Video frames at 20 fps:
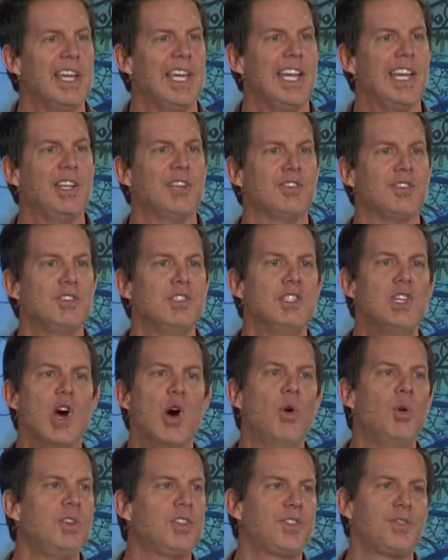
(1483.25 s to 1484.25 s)
is
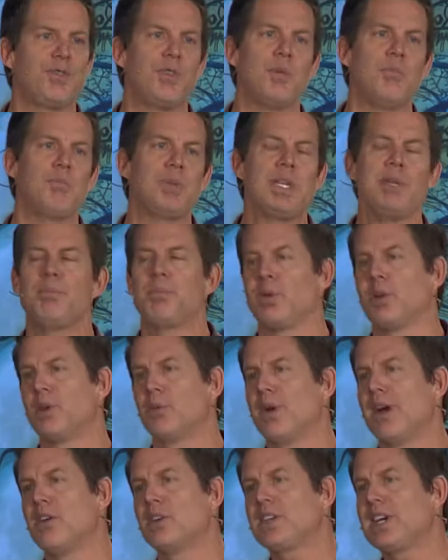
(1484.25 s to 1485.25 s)
notes from people
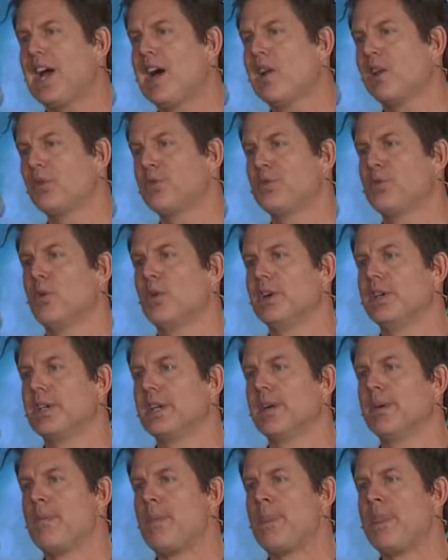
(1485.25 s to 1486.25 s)
around California.